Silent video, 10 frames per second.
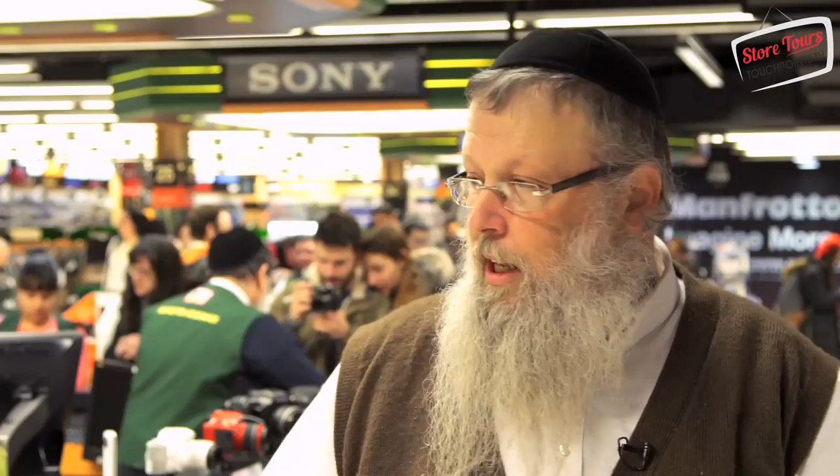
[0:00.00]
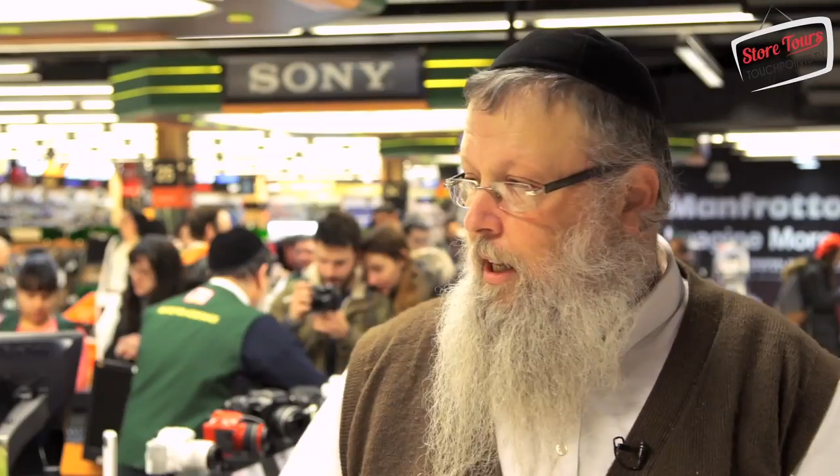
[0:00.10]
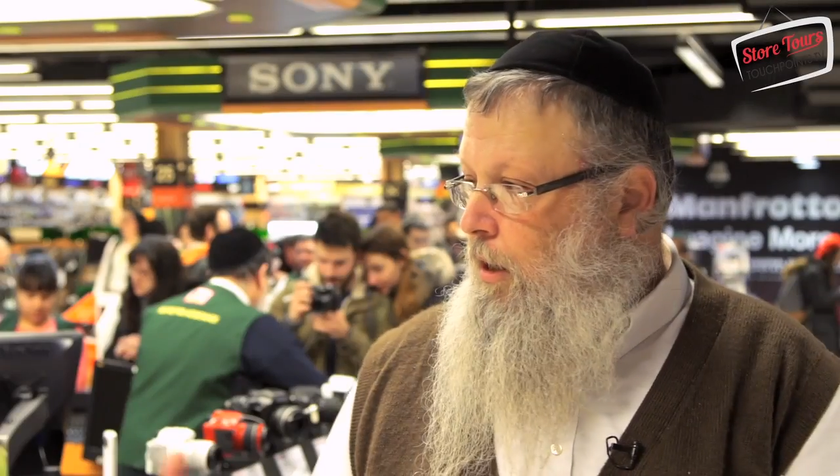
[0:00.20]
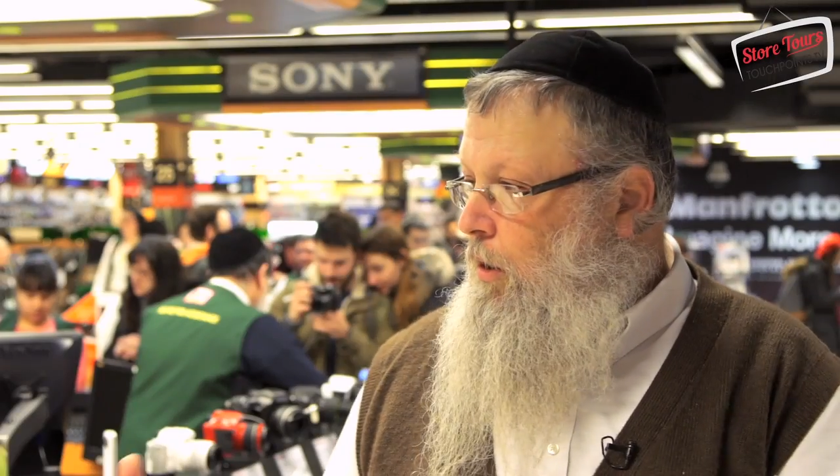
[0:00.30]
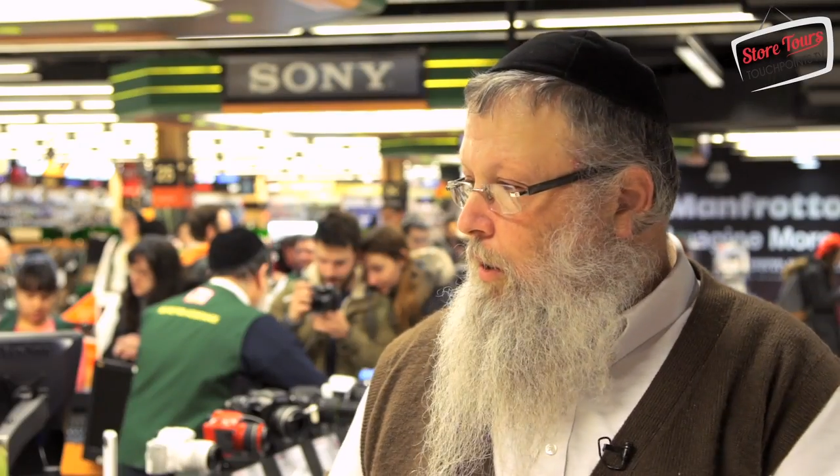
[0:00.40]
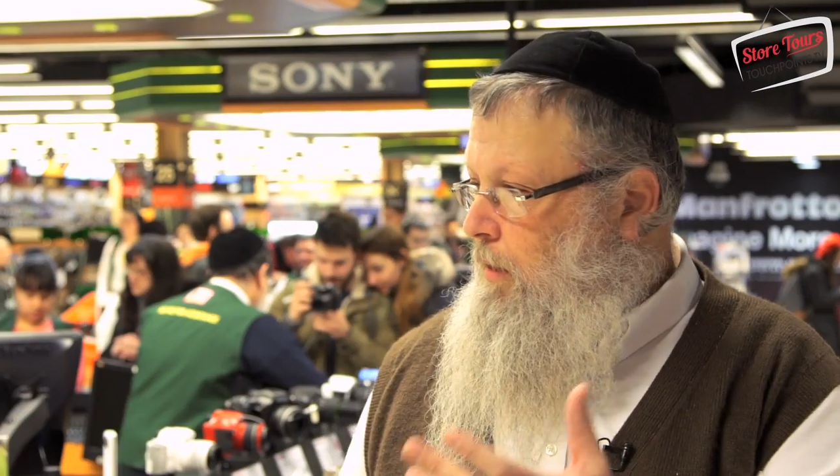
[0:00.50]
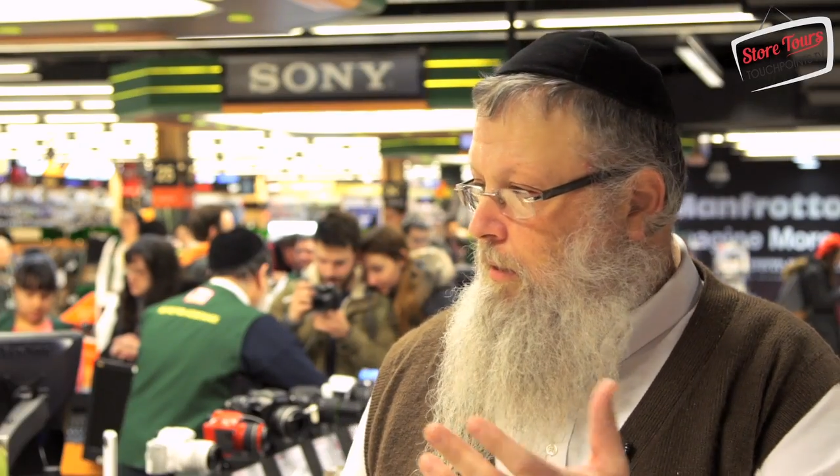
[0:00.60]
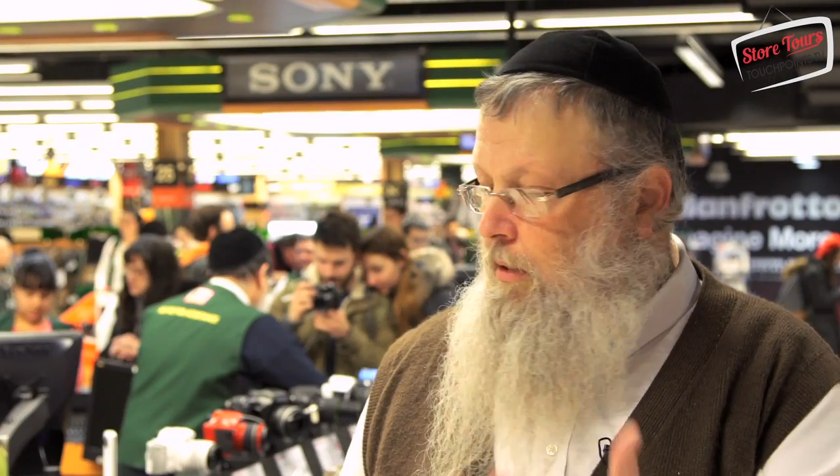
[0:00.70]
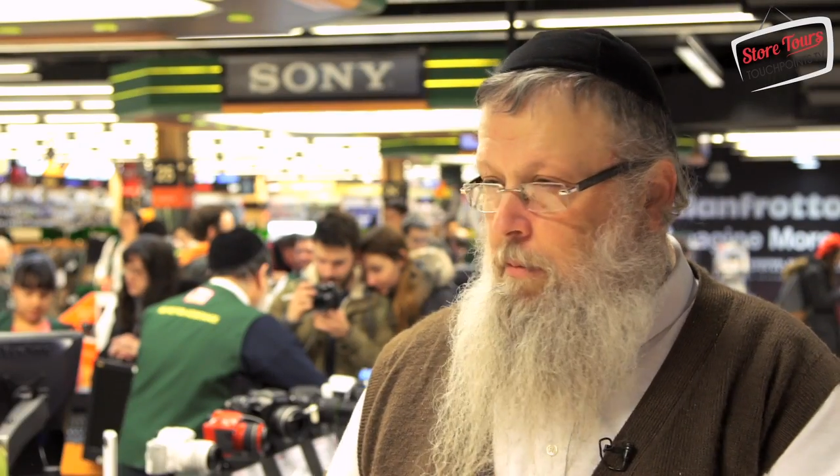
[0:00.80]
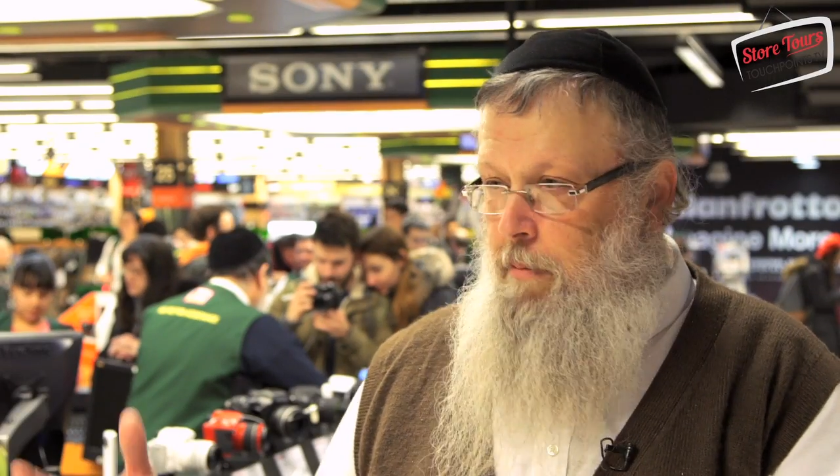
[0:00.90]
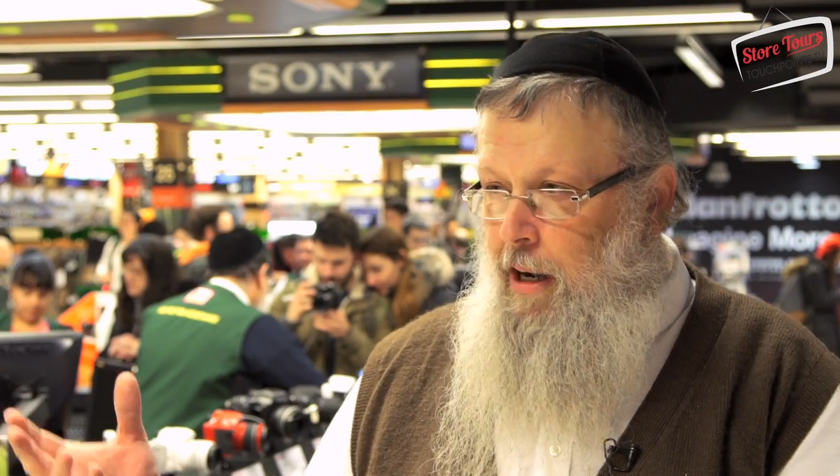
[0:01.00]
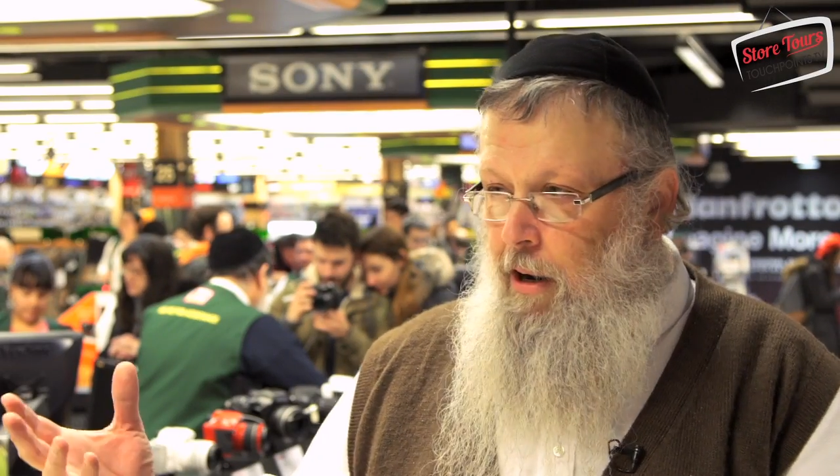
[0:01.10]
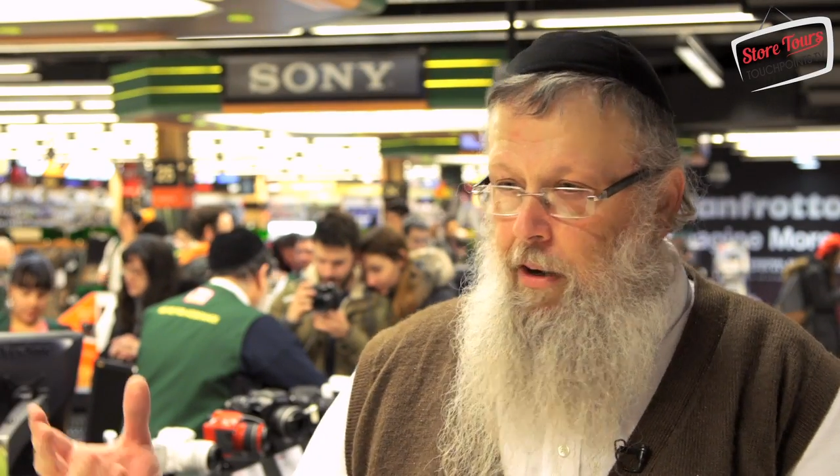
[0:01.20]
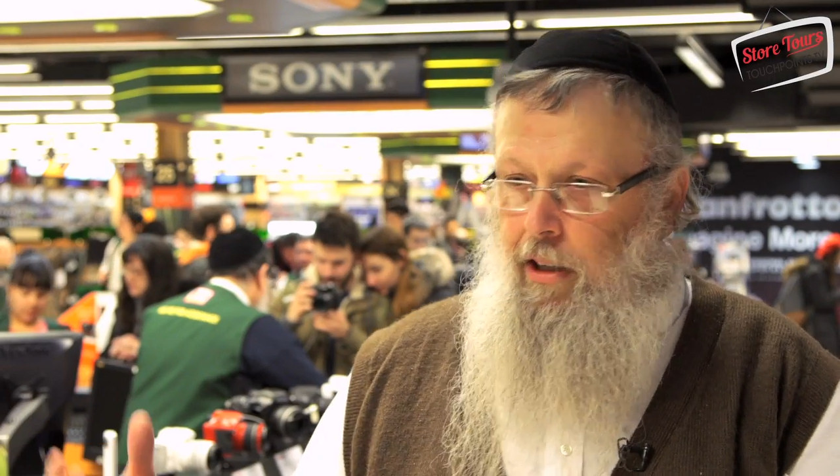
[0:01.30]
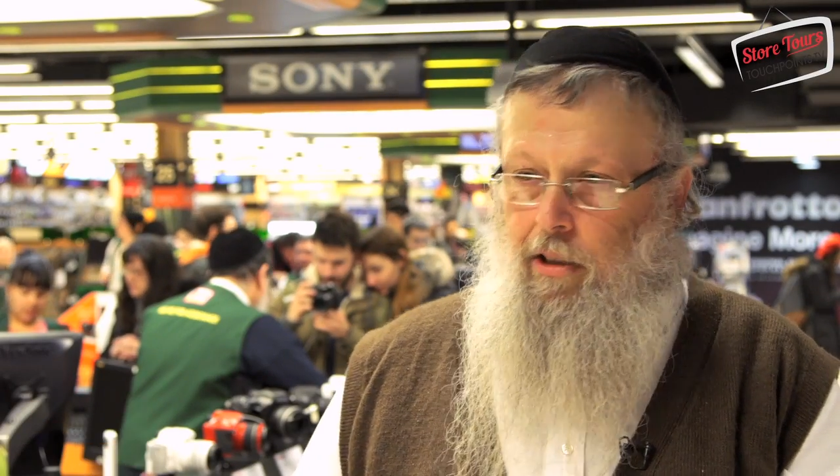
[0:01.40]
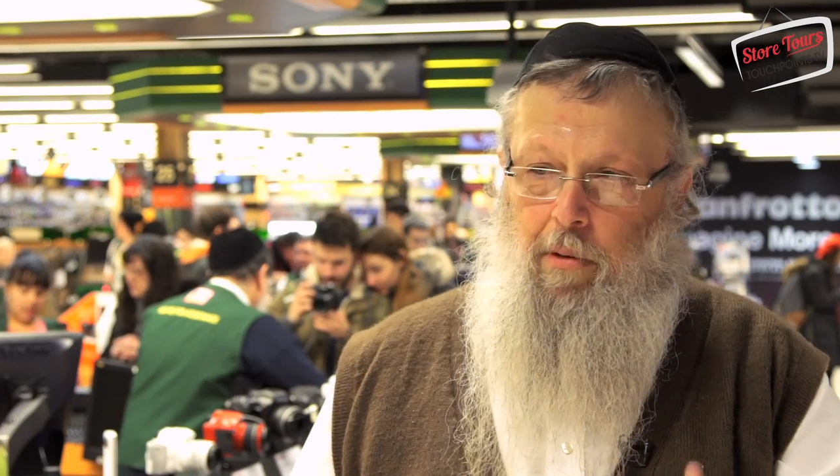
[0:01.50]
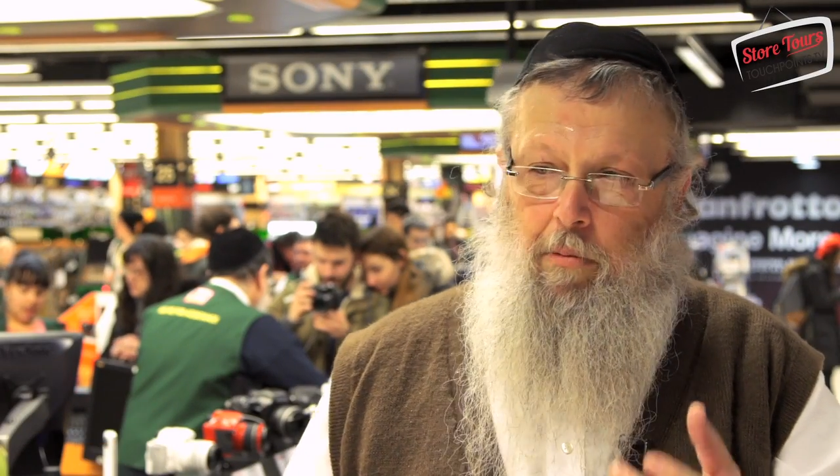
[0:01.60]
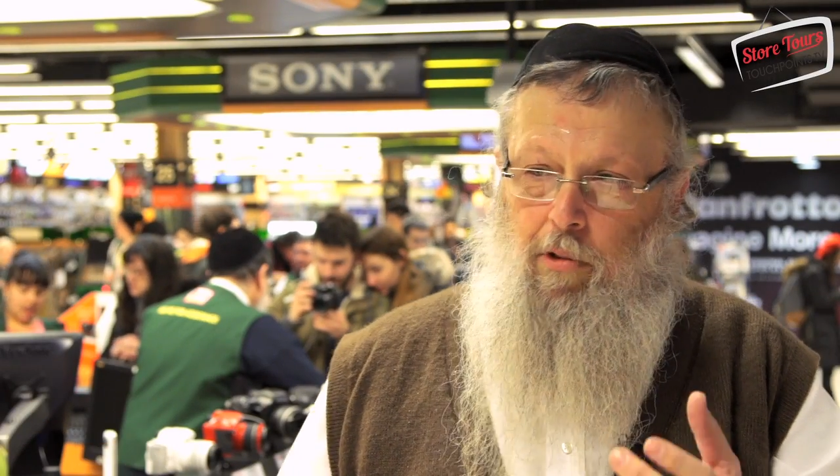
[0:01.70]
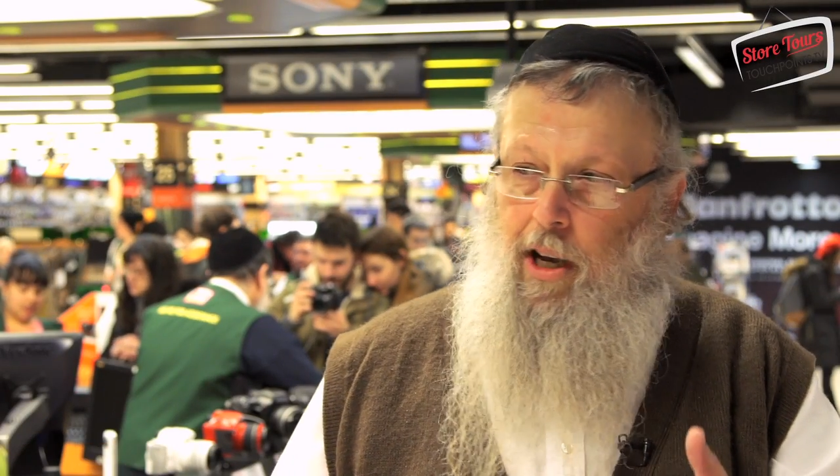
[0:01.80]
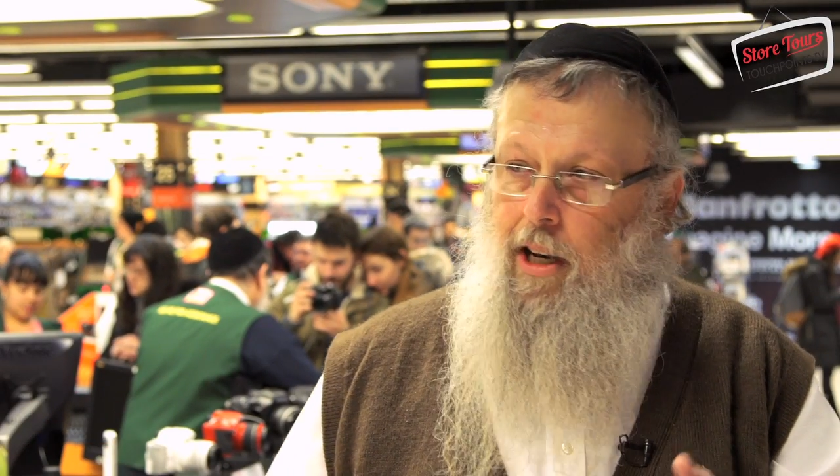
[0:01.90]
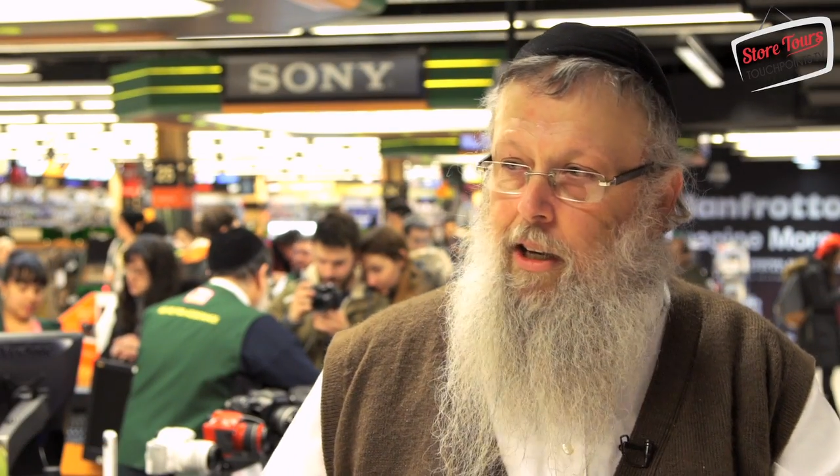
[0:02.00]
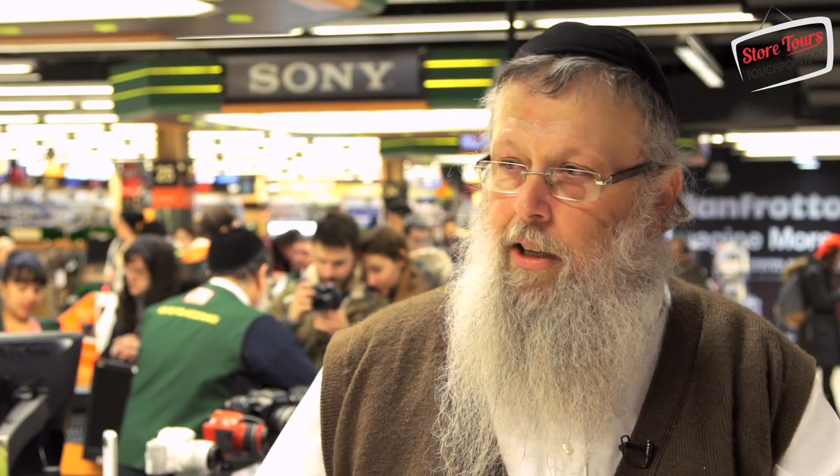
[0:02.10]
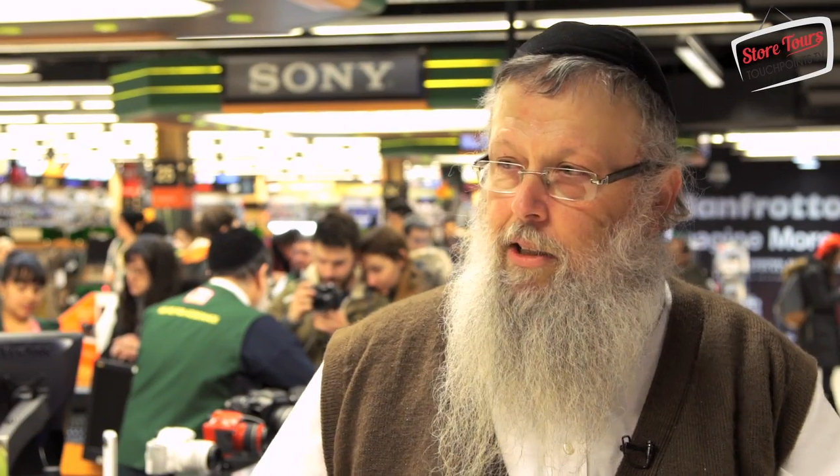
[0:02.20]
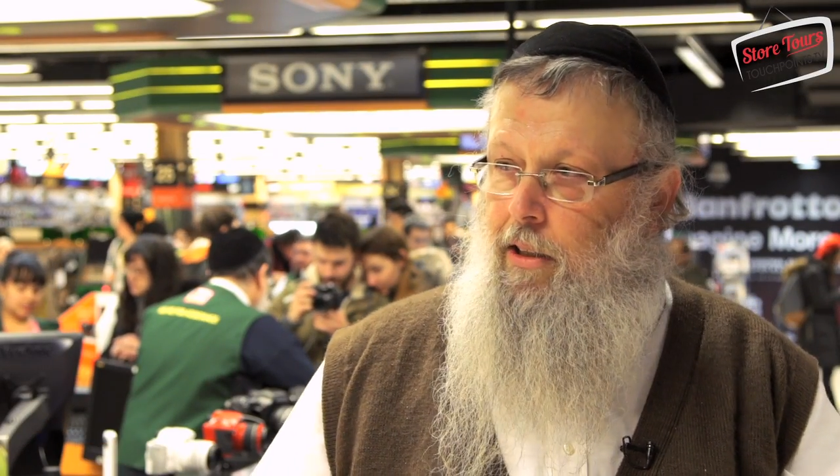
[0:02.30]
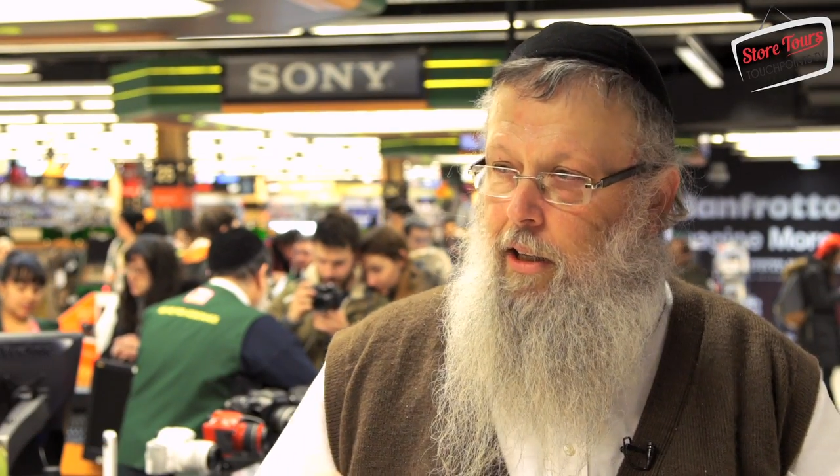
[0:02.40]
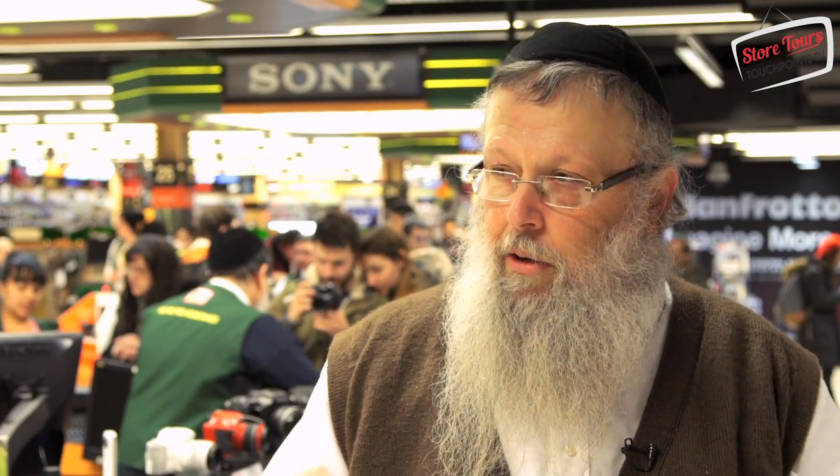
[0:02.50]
taking a look, comparing different products,